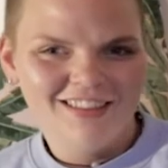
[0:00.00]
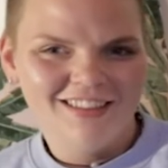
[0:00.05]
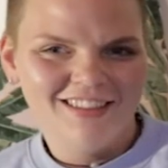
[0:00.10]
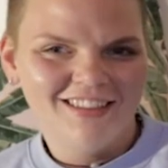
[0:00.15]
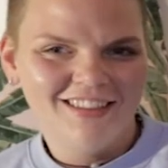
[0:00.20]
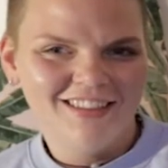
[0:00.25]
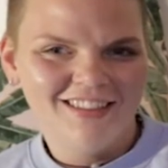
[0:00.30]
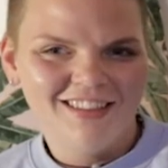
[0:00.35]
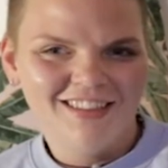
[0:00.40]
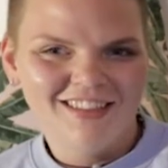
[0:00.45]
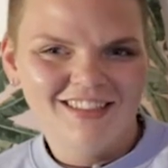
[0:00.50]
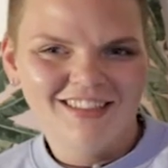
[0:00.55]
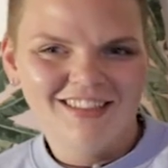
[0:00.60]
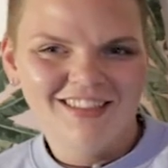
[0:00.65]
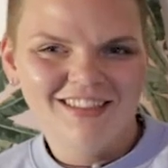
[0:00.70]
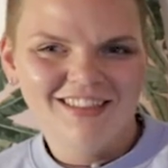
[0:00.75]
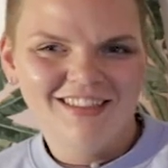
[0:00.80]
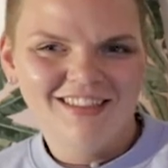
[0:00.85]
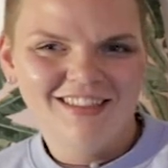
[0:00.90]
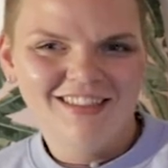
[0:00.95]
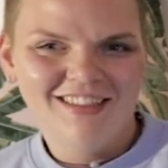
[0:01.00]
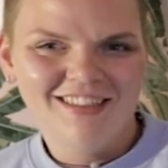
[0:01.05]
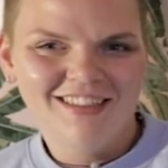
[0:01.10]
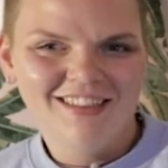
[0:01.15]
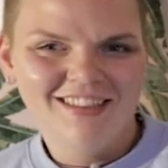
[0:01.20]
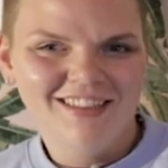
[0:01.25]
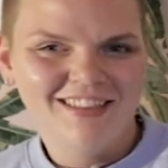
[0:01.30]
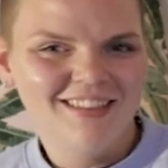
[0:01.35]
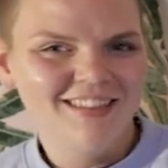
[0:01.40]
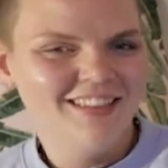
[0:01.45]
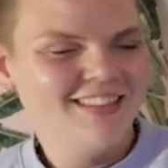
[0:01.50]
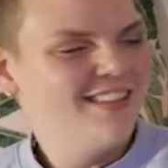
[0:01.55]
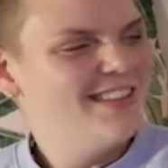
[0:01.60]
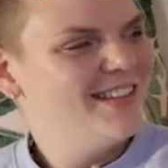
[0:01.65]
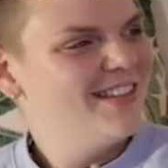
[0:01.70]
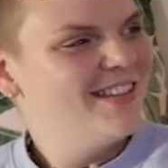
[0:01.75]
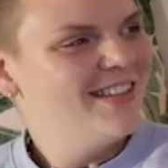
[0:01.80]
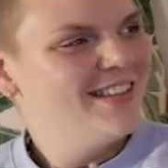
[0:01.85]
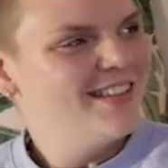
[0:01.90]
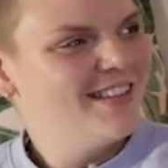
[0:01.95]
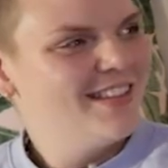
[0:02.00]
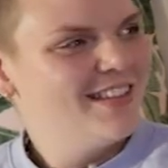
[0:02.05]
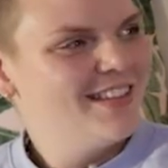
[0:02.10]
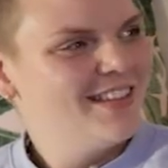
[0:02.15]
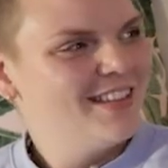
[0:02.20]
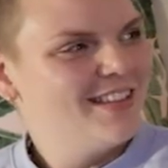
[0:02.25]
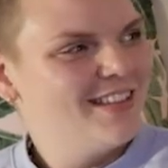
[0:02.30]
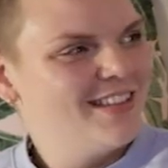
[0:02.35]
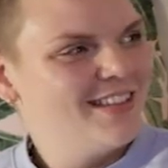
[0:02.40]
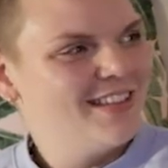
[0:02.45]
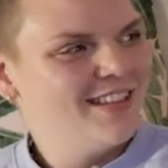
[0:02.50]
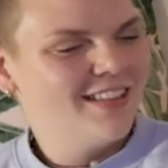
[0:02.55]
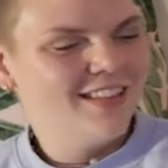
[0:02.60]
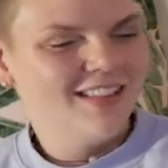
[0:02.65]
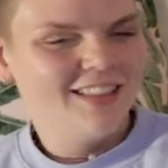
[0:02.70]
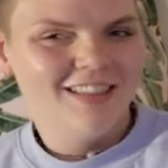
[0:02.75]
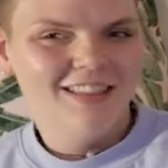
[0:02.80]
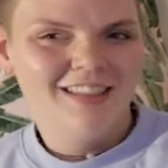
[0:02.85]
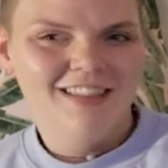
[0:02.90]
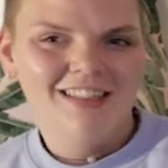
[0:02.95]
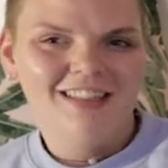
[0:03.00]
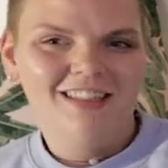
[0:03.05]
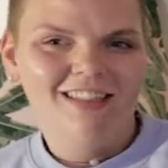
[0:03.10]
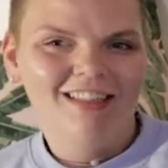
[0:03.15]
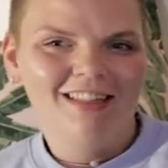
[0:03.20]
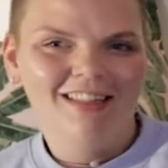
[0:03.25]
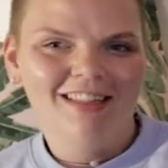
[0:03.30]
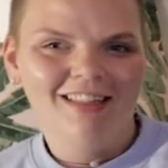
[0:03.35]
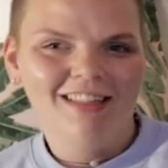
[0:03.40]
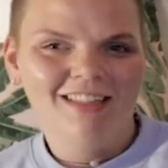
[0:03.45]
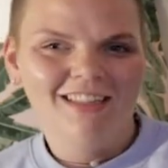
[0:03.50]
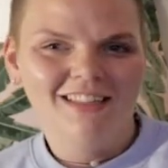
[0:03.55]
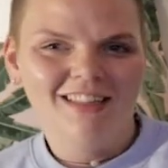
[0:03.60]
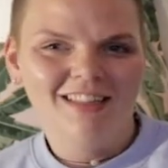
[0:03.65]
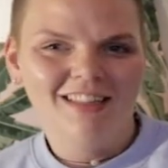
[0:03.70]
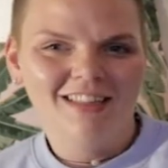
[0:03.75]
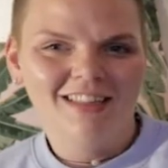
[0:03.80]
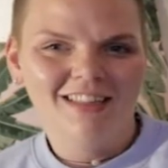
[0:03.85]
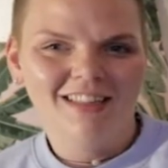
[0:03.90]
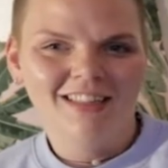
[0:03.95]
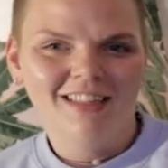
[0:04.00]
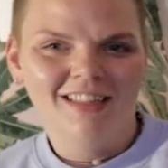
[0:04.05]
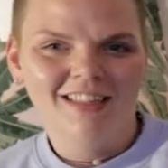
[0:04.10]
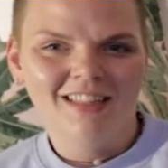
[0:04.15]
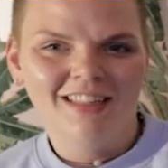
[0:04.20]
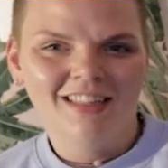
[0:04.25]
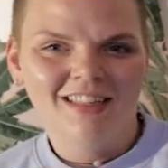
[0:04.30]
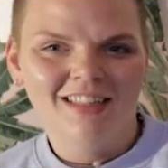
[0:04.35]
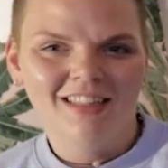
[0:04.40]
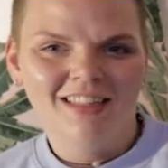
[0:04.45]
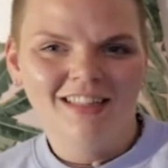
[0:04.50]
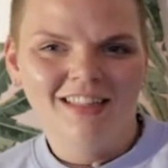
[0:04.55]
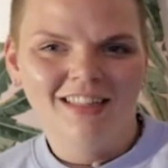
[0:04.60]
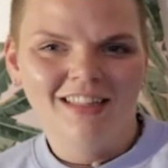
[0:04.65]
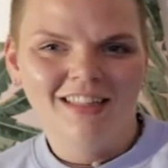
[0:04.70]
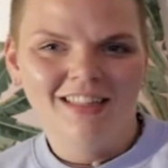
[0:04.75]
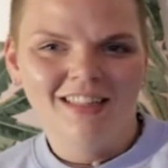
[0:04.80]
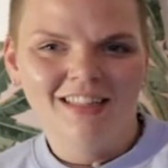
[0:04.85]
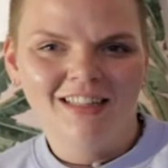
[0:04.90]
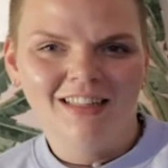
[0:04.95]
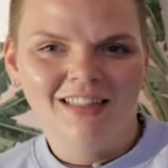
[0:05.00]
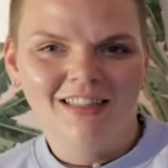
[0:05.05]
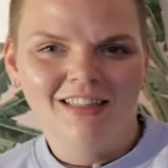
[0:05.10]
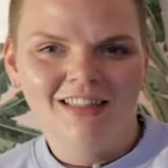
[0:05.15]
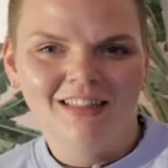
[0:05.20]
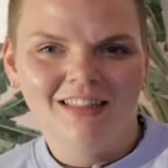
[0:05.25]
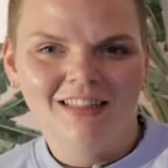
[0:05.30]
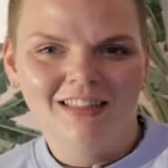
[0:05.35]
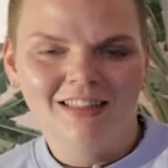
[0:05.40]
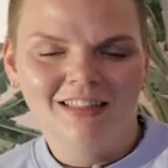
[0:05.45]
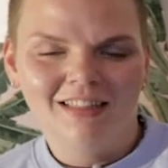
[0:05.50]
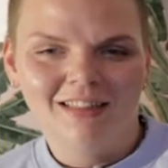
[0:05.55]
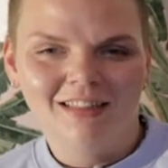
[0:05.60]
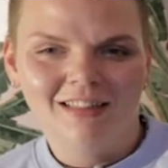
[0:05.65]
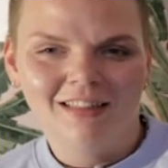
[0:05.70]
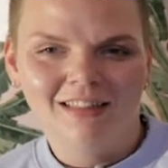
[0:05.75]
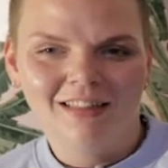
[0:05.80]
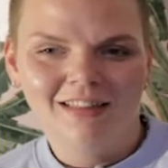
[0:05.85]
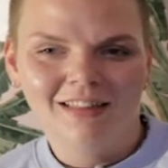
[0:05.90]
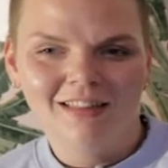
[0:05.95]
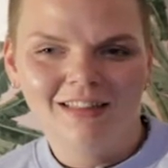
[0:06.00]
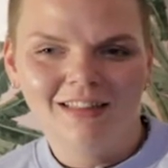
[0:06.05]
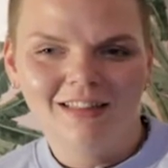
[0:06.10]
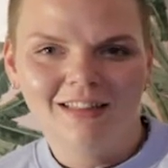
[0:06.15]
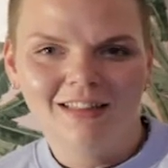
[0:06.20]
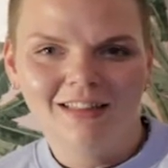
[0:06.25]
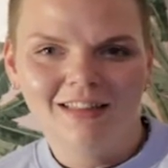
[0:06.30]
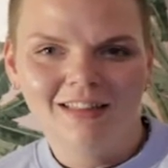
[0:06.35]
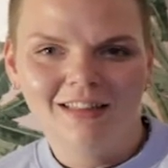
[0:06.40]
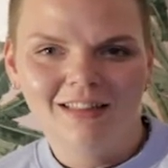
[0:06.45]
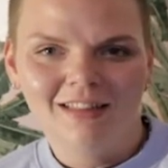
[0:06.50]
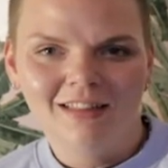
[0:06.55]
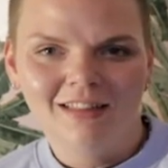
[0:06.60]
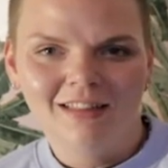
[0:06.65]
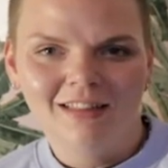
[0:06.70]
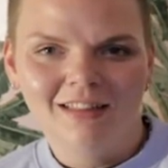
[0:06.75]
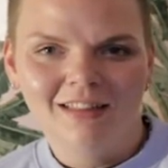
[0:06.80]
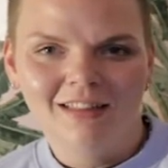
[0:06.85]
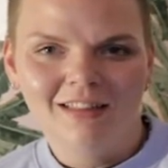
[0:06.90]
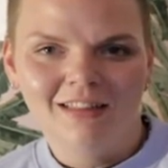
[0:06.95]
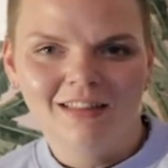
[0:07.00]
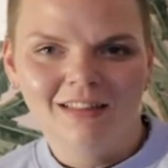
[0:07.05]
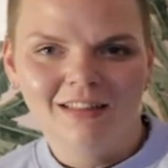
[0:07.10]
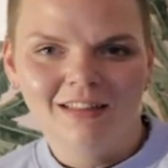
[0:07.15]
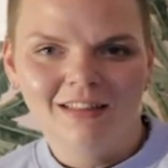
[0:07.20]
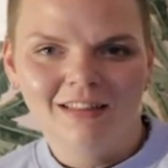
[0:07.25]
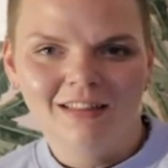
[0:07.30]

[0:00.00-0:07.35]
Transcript: (silent)